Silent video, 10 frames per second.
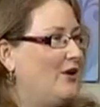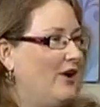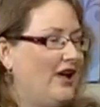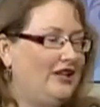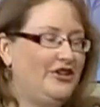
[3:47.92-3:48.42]

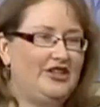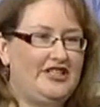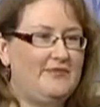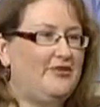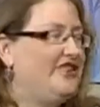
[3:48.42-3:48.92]
Well,
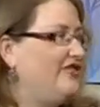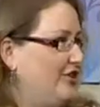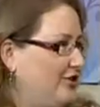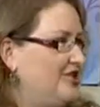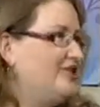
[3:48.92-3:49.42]

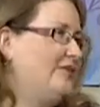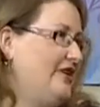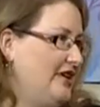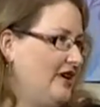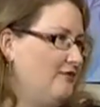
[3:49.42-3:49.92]
debriefing used to
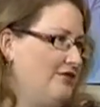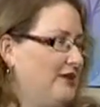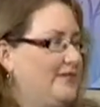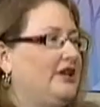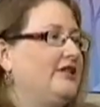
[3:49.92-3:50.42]
be a
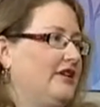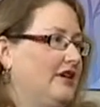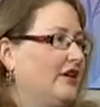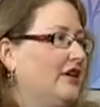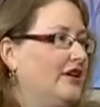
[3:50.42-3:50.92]
really big
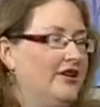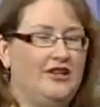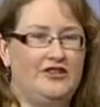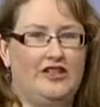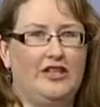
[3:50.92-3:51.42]
thing
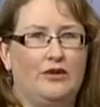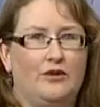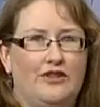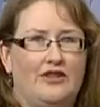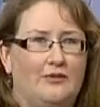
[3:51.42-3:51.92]
in
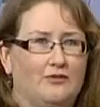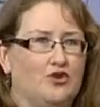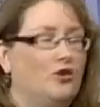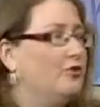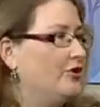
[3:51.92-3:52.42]
dealing with
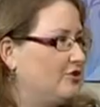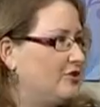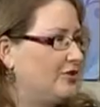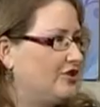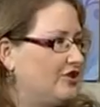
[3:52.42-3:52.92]
trauma and
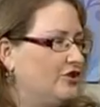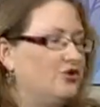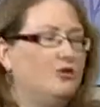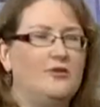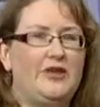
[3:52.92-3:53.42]
responses to
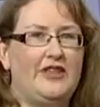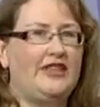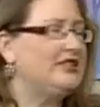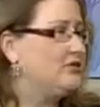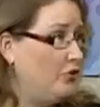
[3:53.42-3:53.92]
trauma, but
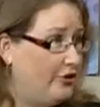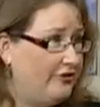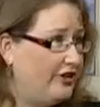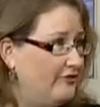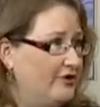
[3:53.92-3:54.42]
that doesn't
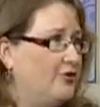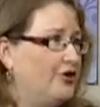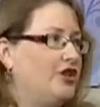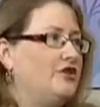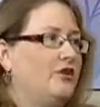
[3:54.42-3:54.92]
work for
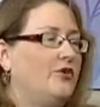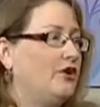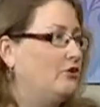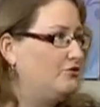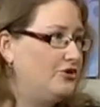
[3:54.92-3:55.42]
everybody.
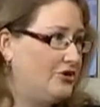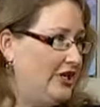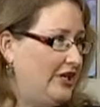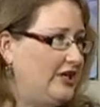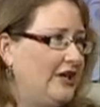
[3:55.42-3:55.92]
We're all
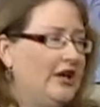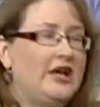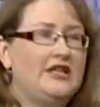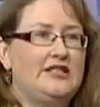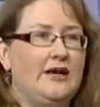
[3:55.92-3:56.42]
unique.
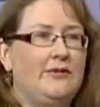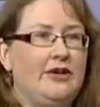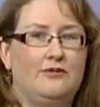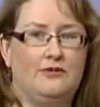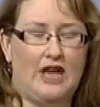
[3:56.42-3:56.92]
Some
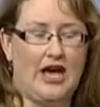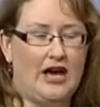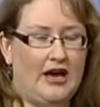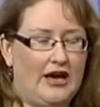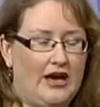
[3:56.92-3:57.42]
people
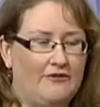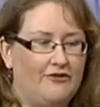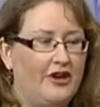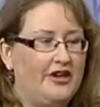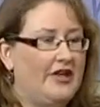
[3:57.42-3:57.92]
are
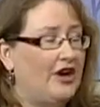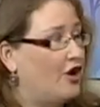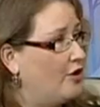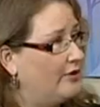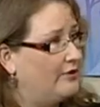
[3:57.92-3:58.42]
finding they're
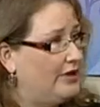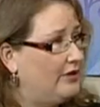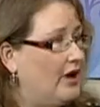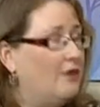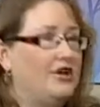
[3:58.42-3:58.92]
coping
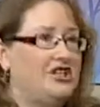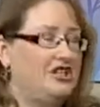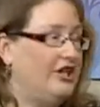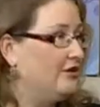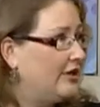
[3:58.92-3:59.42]
really well by
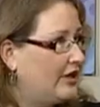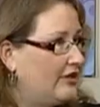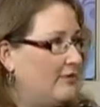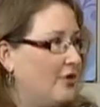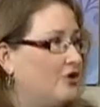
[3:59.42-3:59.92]

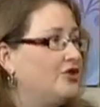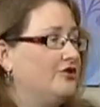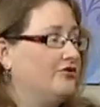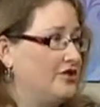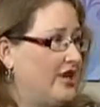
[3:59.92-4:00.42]
sharing the
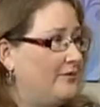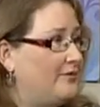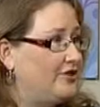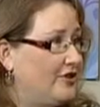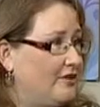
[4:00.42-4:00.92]
emotion of what's
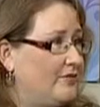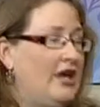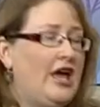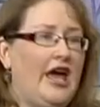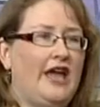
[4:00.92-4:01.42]
happened them
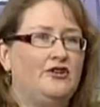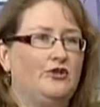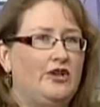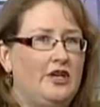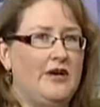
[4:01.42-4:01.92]
and
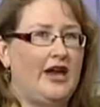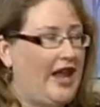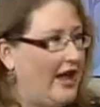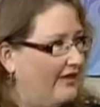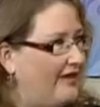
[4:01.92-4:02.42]
talking about
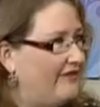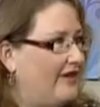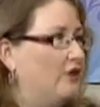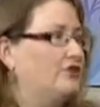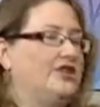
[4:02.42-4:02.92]
how they
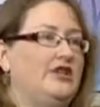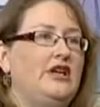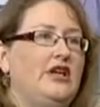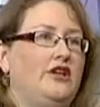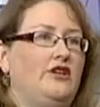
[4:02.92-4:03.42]
felt and,
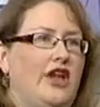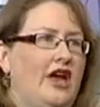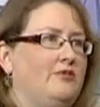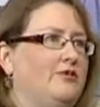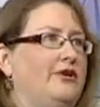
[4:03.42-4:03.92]

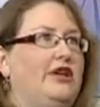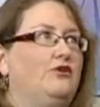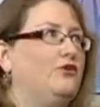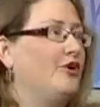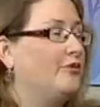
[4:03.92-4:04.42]
how
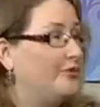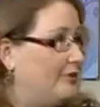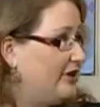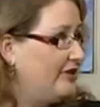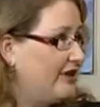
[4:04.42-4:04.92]
prepared or not
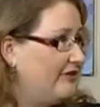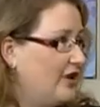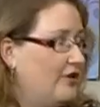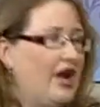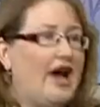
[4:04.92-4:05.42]
prepared they
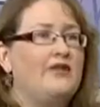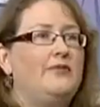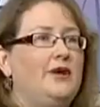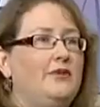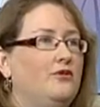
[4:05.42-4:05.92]
felt.
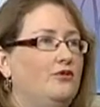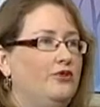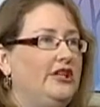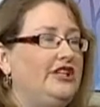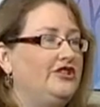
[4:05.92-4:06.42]
Other people
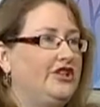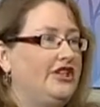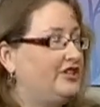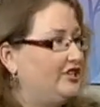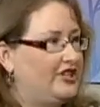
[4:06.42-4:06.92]
really do
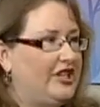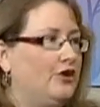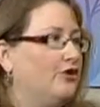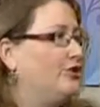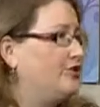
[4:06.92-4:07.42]
need to just
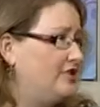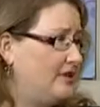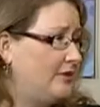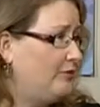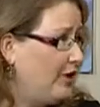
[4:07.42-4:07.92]
get on and do
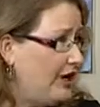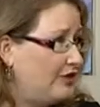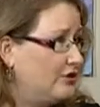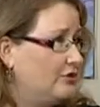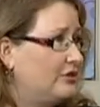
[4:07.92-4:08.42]
something
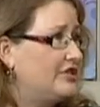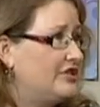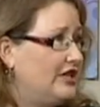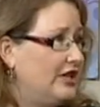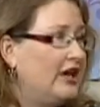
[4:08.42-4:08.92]
practical
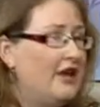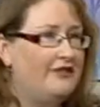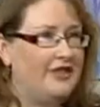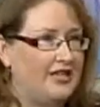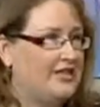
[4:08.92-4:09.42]
instead.
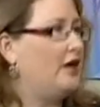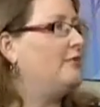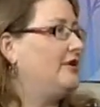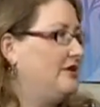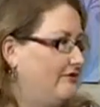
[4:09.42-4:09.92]
That's
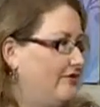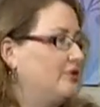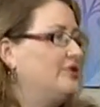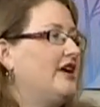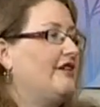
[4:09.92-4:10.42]
helping them
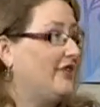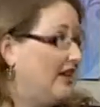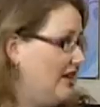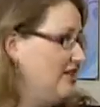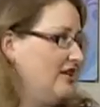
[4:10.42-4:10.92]
feel safer
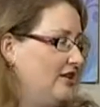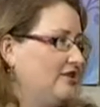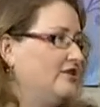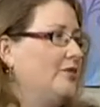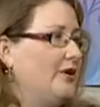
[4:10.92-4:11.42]
and
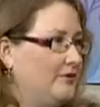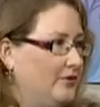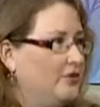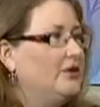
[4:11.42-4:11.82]
connected to people.